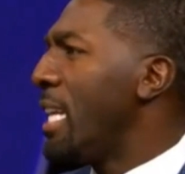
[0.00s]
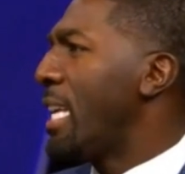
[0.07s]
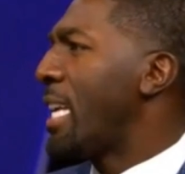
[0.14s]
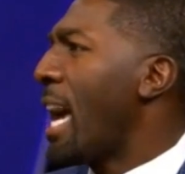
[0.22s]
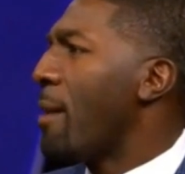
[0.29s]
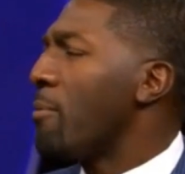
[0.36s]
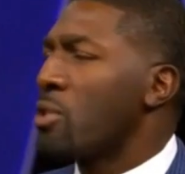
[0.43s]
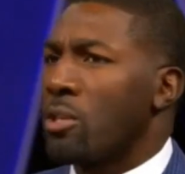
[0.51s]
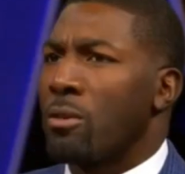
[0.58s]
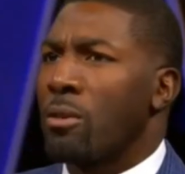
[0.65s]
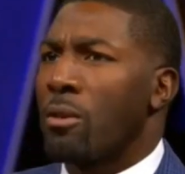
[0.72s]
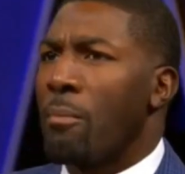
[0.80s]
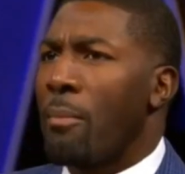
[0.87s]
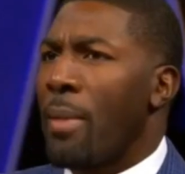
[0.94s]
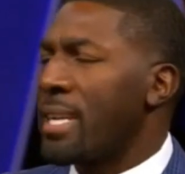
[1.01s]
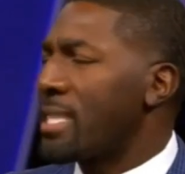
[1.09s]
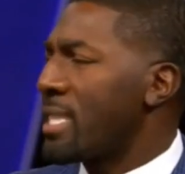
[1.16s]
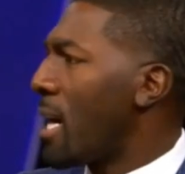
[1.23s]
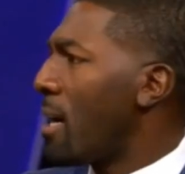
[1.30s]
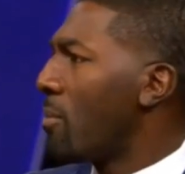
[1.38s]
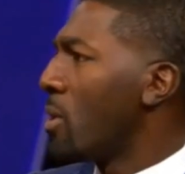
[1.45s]
he capture, Mike
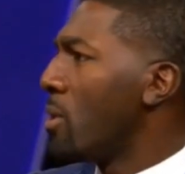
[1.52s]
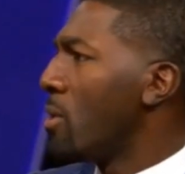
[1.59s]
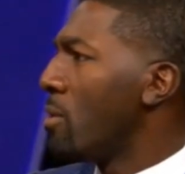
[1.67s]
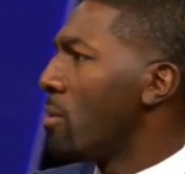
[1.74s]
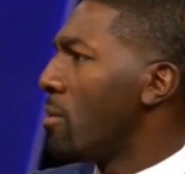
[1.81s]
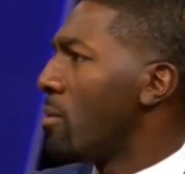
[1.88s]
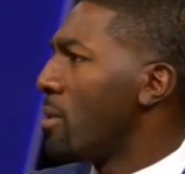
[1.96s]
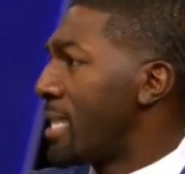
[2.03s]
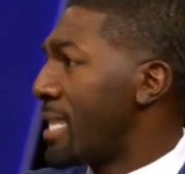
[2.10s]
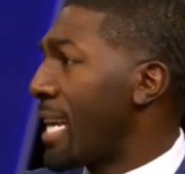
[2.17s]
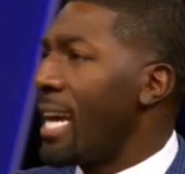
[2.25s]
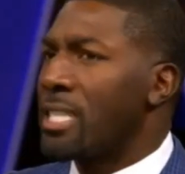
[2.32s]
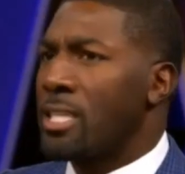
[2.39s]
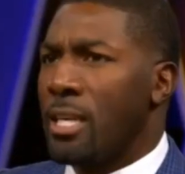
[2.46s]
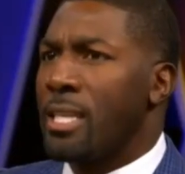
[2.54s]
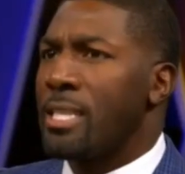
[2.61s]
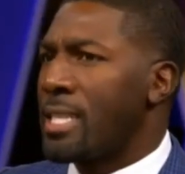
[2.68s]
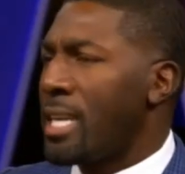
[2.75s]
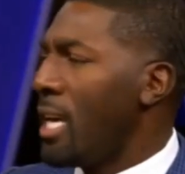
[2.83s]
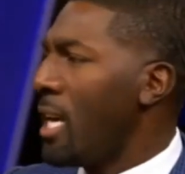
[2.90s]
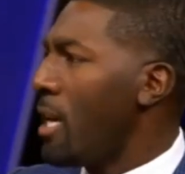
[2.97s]
Tomlin saying to his
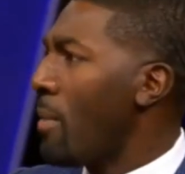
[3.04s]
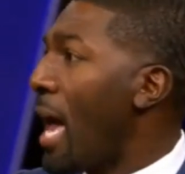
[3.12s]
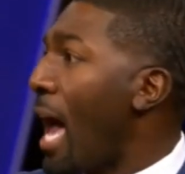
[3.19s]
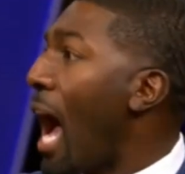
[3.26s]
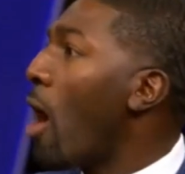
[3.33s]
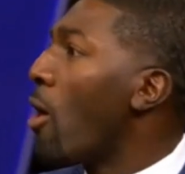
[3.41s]
team? Something